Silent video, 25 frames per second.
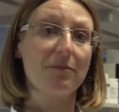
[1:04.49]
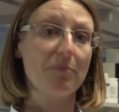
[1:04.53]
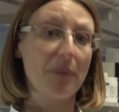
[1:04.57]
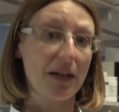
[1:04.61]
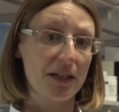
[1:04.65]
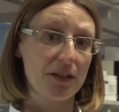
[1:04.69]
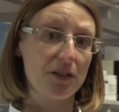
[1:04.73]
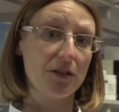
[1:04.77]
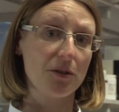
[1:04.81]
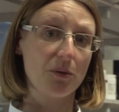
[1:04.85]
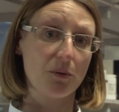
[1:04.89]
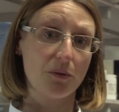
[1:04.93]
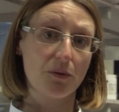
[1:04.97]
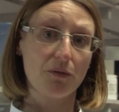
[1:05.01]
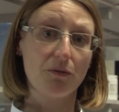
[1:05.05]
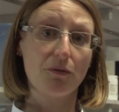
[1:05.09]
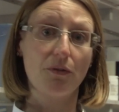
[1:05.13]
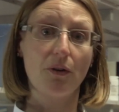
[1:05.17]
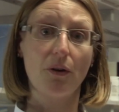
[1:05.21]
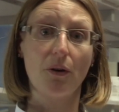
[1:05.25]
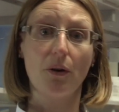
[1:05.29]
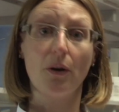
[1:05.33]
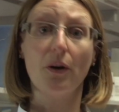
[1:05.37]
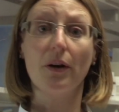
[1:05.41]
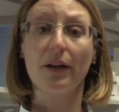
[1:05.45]
bad news
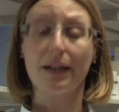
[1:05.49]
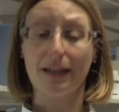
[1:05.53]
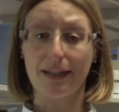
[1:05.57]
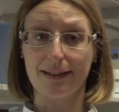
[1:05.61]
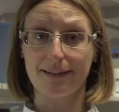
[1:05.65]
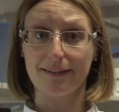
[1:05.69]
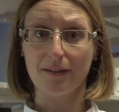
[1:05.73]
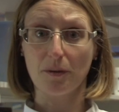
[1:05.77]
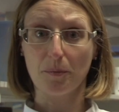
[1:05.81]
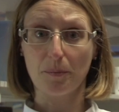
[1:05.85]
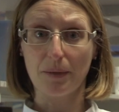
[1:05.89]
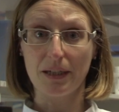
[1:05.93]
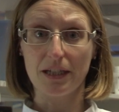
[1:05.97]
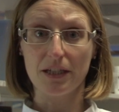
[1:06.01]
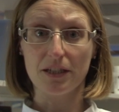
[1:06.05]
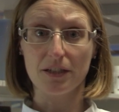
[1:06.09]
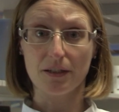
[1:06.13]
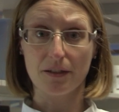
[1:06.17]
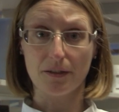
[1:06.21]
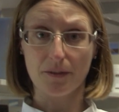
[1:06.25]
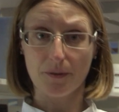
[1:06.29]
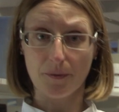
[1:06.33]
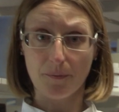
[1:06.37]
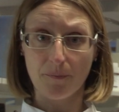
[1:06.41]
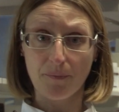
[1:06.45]
for a cancer
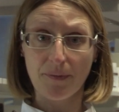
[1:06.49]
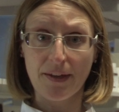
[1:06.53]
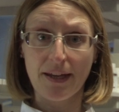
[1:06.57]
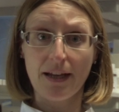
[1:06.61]
patient.